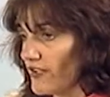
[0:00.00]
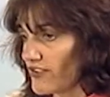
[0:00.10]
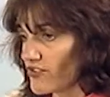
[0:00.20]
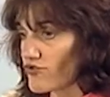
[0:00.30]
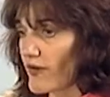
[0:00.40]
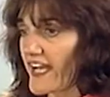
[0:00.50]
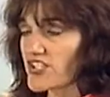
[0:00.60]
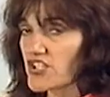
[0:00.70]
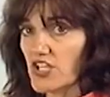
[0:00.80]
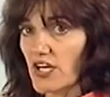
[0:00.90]

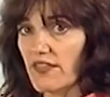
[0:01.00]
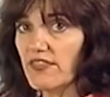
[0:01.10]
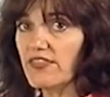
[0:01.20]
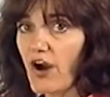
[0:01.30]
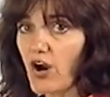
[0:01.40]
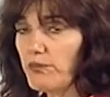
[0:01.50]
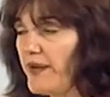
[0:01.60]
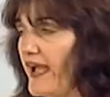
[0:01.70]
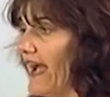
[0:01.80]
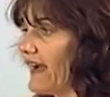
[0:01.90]
stretch our
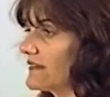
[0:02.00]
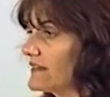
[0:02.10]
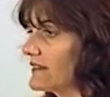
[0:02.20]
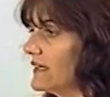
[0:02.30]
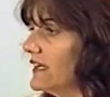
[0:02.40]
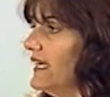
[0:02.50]
pecs